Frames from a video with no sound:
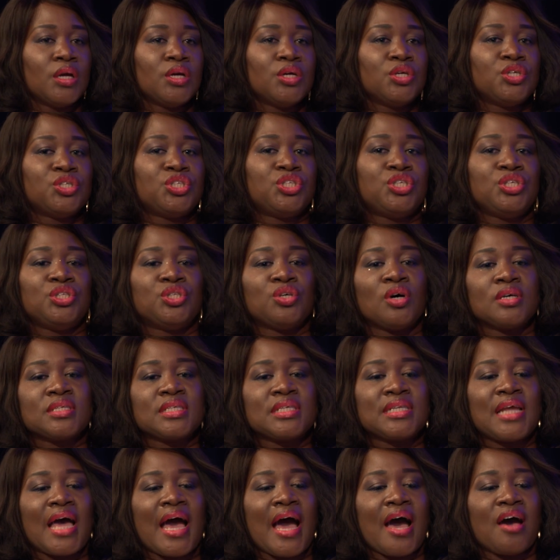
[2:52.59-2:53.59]
She
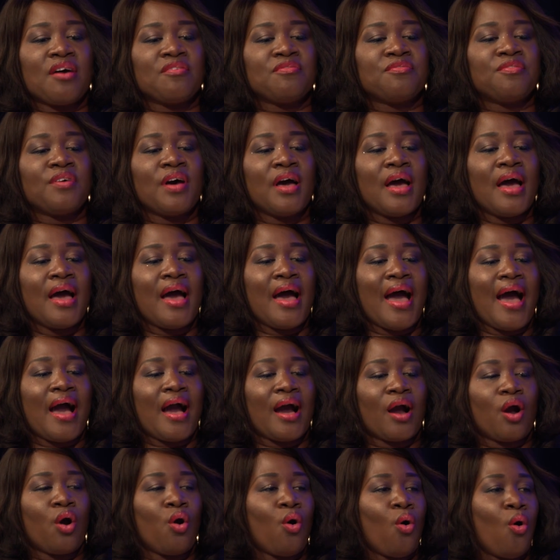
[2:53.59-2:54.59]
doesn't have
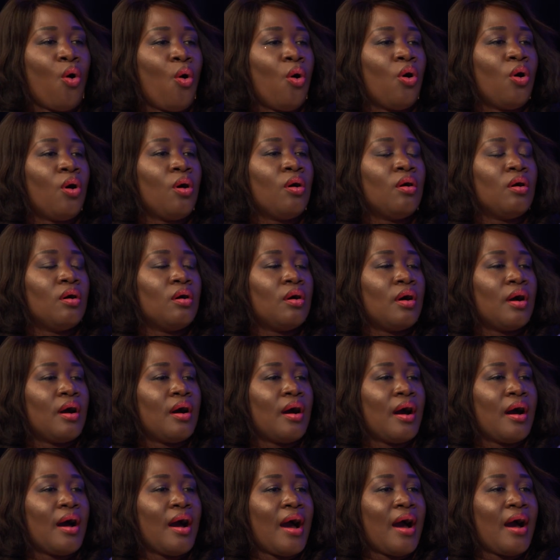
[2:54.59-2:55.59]
core
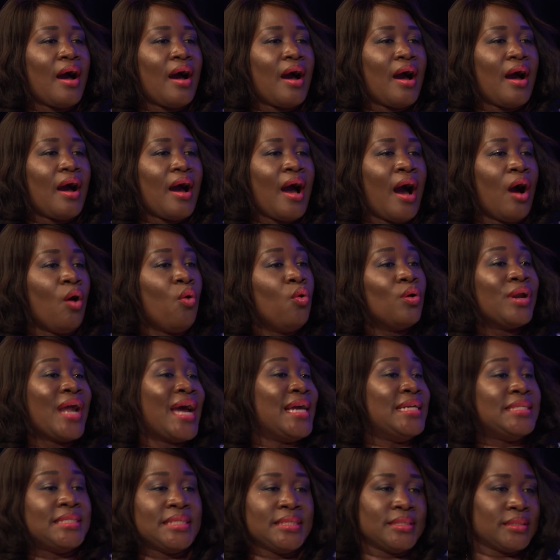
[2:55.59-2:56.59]
her own
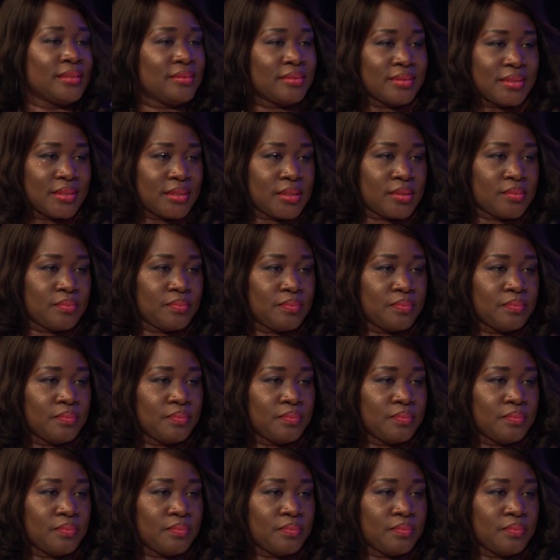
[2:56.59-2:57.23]
ideals.